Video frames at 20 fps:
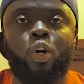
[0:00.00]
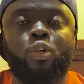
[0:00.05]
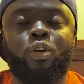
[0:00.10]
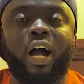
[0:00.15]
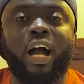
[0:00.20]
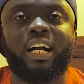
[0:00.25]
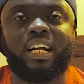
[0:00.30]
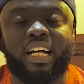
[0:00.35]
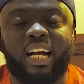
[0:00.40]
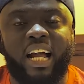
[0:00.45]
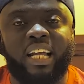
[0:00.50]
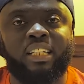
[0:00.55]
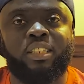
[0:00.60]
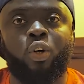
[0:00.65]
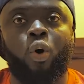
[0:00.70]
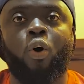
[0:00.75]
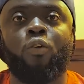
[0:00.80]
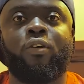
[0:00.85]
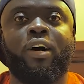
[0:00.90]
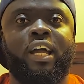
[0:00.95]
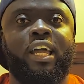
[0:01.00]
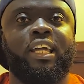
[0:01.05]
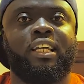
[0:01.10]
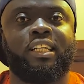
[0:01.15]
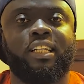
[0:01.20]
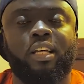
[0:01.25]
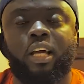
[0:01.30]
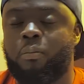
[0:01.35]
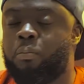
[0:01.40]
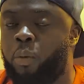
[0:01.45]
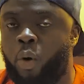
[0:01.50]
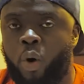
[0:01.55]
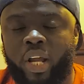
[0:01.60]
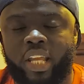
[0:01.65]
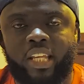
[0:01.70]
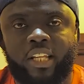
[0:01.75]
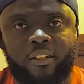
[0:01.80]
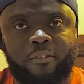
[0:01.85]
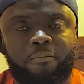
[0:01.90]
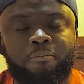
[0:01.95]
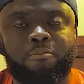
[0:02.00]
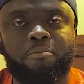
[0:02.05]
you are crying over a boy.